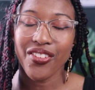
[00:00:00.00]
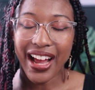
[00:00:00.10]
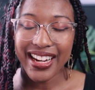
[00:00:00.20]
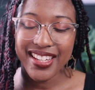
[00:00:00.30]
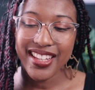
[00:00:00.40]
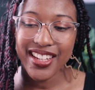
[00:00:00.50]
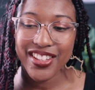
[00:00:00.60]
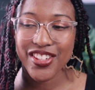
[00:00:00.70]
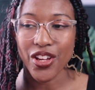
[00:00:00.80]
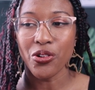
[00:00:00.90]
I just think
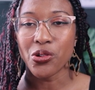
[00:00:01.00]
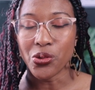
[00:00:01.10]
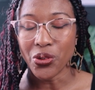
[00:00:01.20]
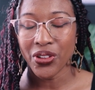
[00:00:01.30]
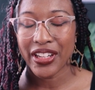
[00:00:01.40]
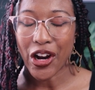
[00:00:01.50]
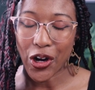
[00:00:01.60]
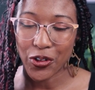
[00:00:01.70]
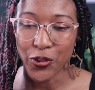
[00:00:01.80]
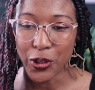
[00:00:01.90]
it's so cool and
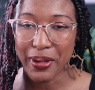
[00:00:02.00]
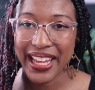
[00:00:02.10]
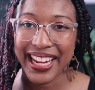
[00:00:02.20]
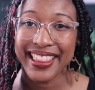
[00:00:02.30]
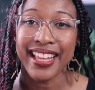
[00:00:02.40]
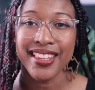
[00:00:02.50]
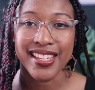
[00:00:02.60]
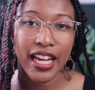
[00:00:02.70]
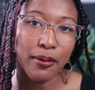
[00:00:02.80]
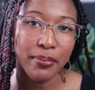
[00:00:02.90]
heartwarming that this
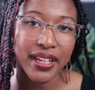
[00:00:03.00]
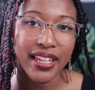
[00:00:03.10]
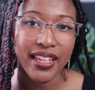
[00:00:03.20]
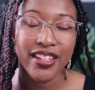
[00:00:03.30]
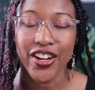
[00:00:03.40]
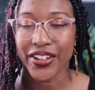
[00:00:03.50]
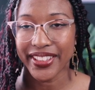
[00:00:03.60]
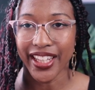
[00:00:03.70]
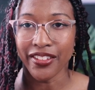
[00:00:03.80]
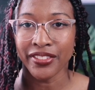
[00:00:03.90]
company, Dark and
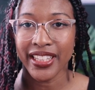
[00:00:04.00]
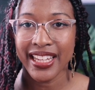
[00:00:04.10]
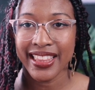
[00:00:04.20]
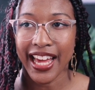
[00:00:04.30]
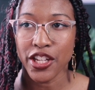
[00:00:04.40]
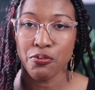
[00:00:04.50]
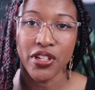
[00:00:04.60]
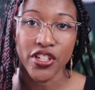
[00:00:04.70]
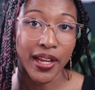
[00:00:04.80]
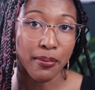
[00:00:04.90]
Lovely, that has been
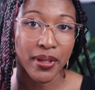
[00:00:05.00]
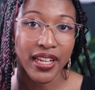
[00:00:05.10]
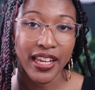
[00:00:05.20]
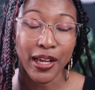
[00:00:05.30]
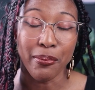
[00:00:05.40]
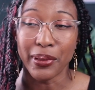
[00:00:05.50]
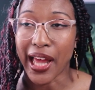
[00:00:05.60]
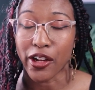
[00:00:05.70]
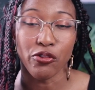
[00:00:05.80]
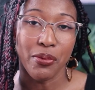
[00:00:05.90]
championing
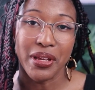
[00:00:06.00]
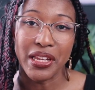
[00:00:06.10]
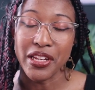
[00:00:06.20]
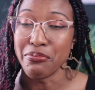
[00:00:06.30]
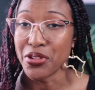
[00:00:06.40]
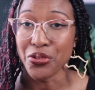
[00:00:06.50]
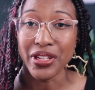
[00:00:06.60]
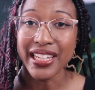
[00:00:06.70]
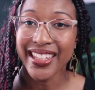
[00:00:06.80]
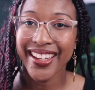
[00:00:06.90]
Black women in
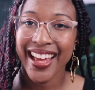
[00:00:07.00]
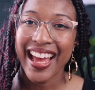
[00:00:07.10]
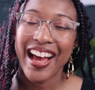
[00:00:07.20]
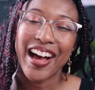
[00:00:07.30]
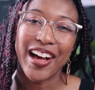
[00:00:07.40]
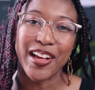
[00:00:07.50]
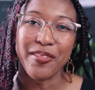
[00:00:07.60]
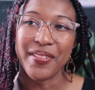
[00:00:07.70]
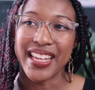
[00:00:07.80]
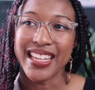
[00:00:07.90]
beauty,
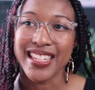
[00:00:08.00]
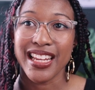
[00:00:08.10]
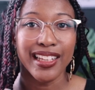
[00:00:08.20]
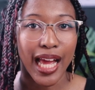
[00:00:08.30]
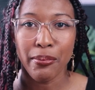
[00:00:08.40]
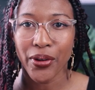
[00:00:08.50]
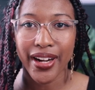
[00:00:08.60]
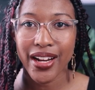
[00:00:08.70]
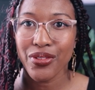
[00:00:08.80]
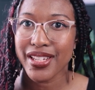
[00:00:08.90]
is
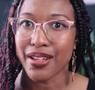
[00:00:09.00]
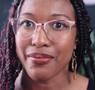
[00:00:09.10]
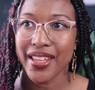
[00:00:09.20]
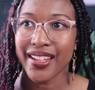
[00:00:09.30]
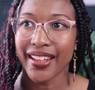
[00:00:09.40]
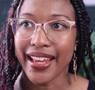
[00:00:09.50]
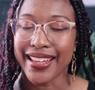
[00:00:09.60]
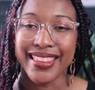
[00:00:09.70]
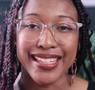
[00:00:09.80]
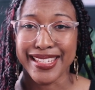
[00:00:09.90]
collaborating with something
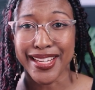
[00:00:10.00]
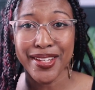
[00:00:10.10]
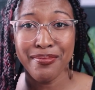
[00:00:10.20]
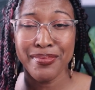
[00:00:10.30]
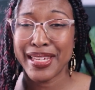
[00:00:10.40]
like The Sims